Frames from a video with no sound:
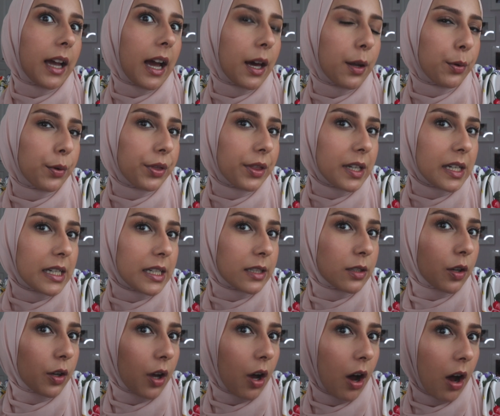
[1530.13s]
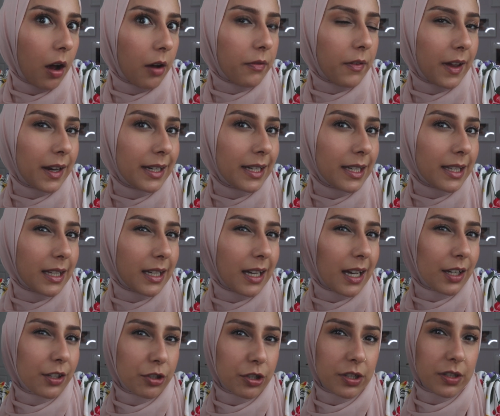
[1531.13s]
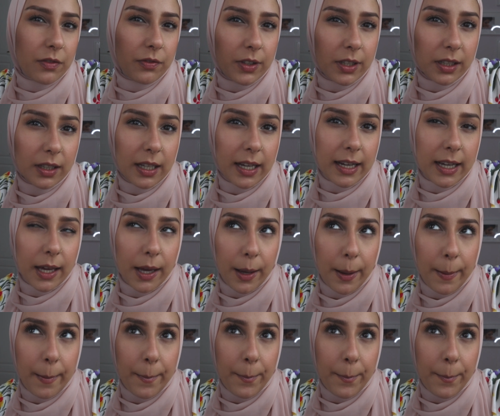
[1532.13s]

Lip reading: I don't think it took off anything. I just feel like